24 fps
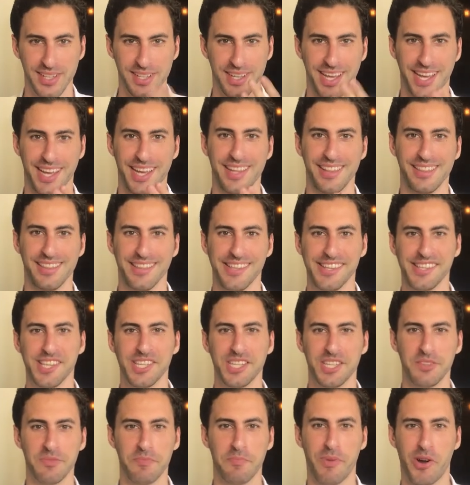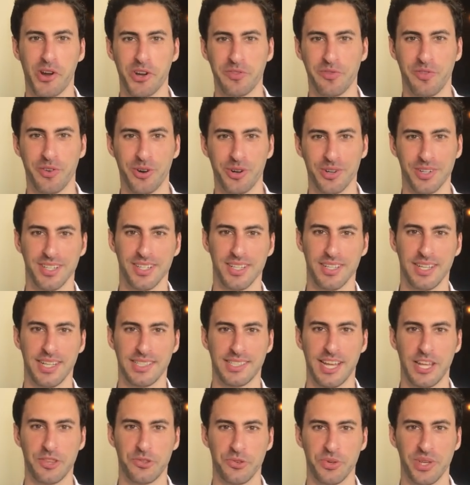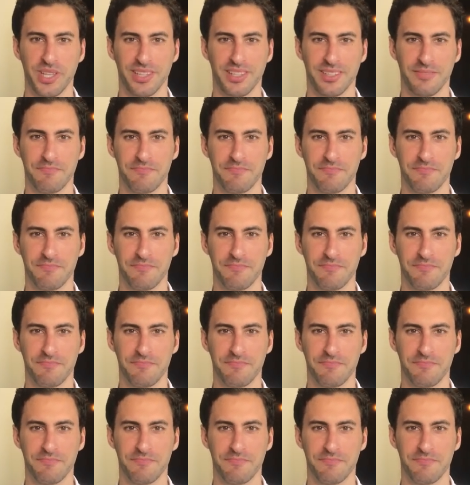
And this is part four. Let's get to it.